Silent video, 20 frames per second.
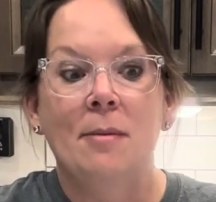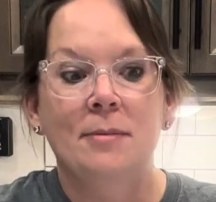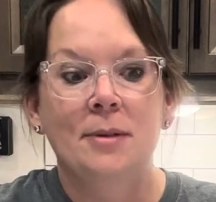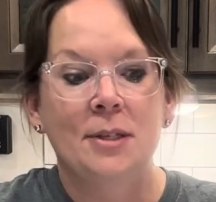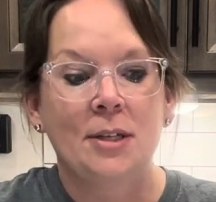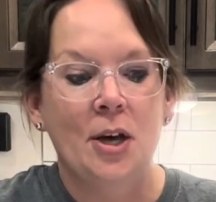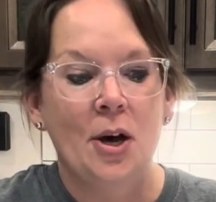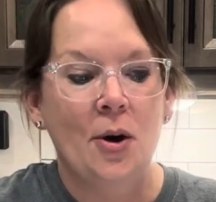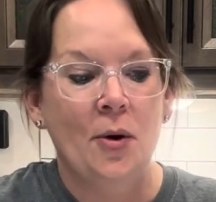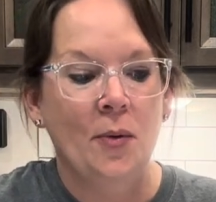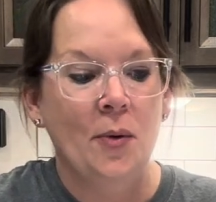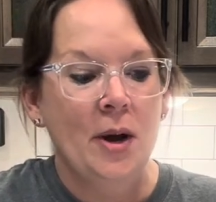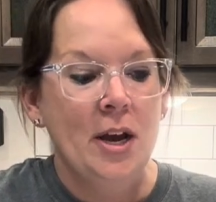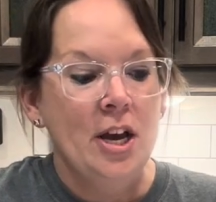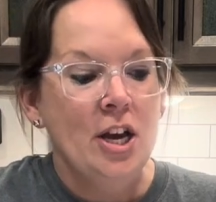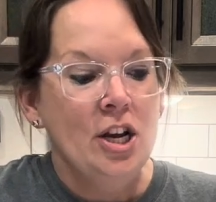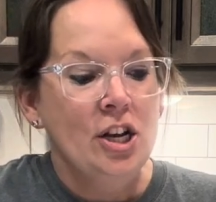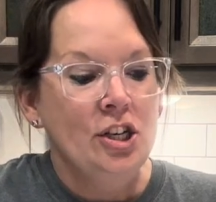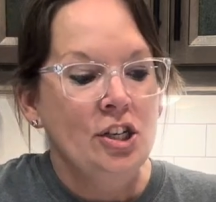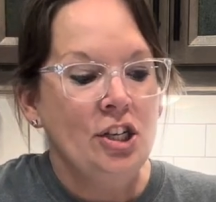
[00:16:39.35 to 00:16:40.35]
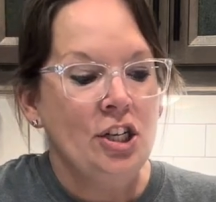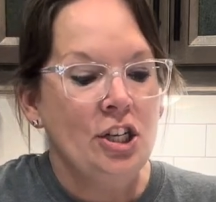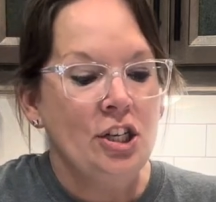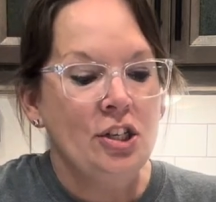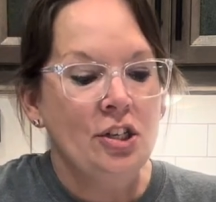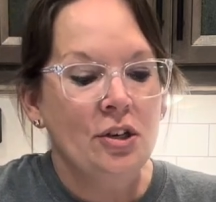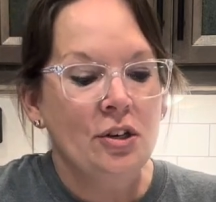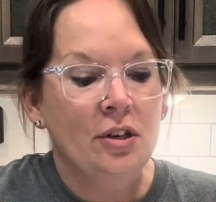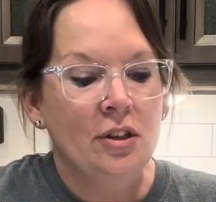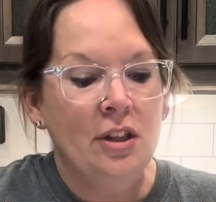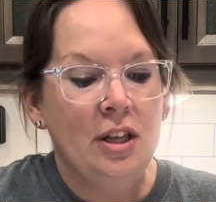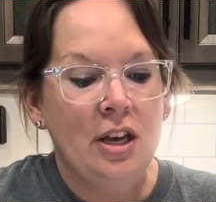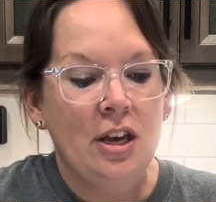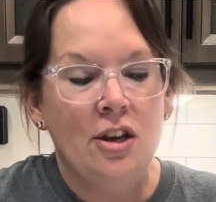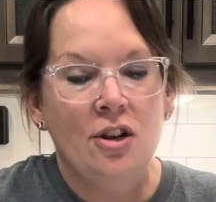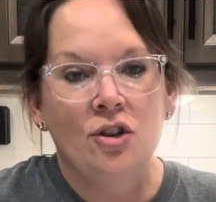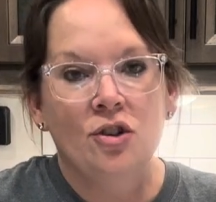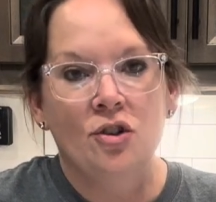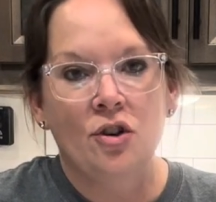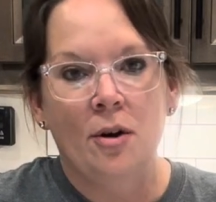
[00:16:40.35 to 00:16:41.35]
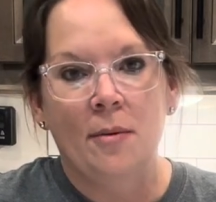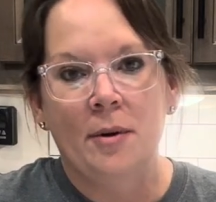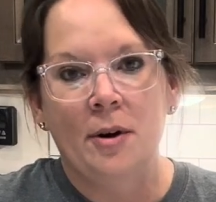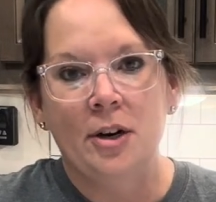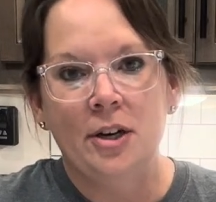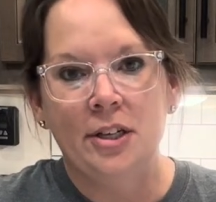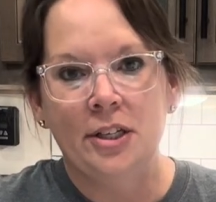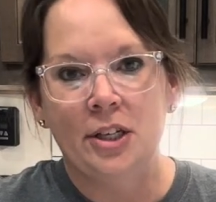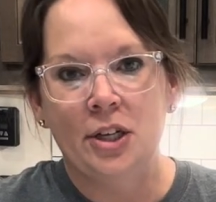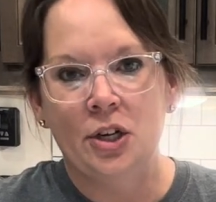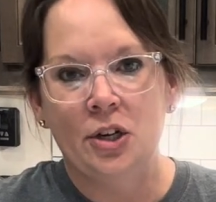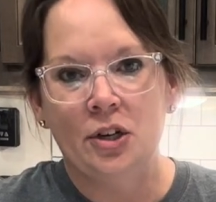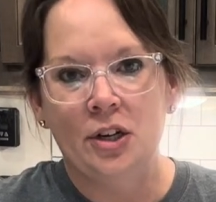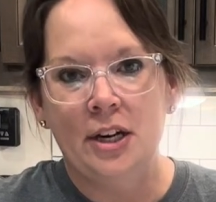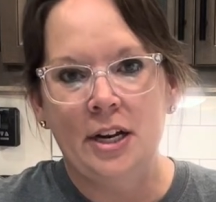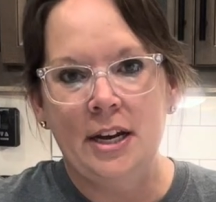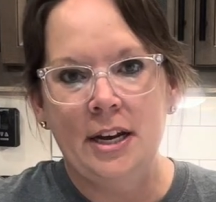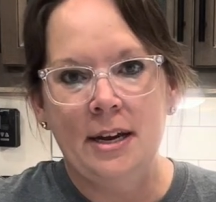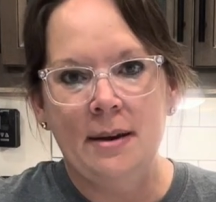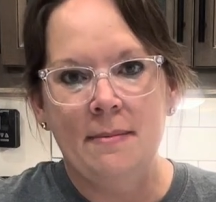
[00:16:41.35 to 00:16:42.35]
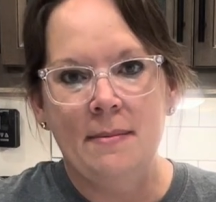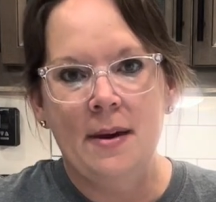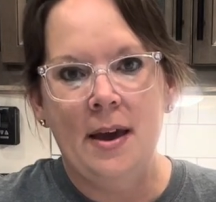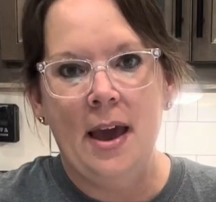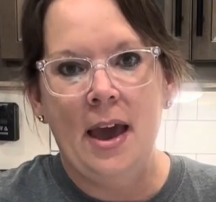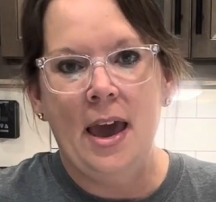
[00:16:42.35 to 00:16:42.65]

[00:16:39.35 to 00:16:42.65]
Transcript: So she took the strawberries and cream